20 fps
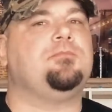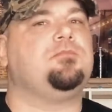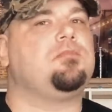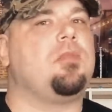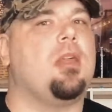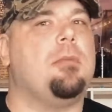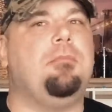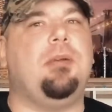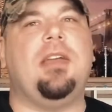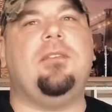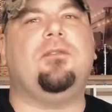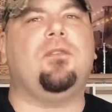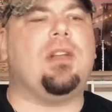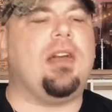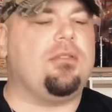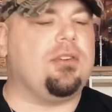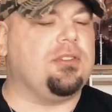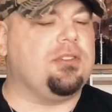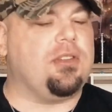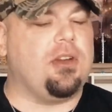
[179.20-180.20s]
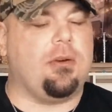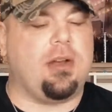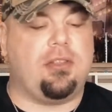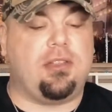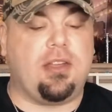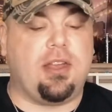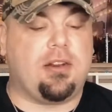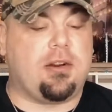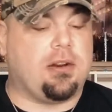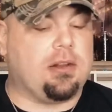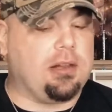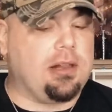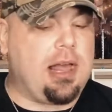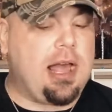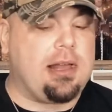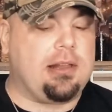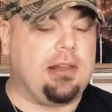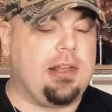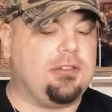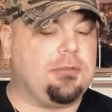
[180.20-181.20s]
The beef flavors, though, I think are a
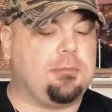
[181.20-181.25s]
lot less